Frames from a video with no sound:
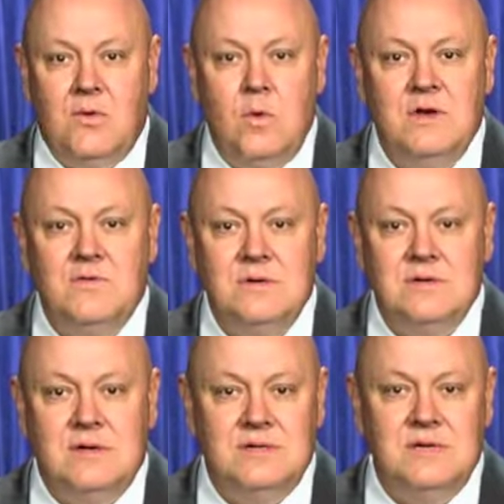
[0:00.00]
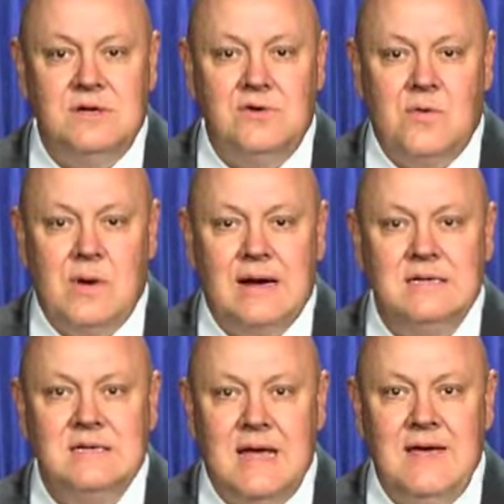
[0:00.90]
which results in a direct
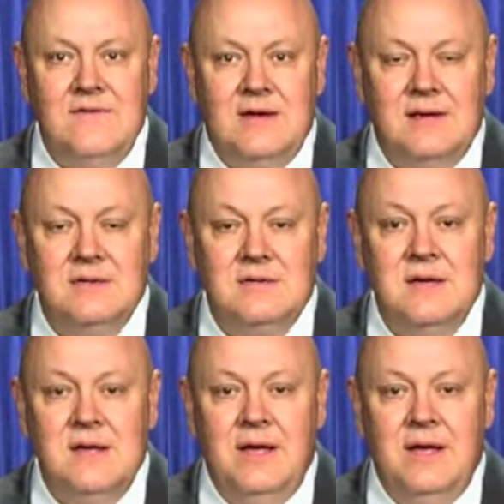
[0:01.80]
savings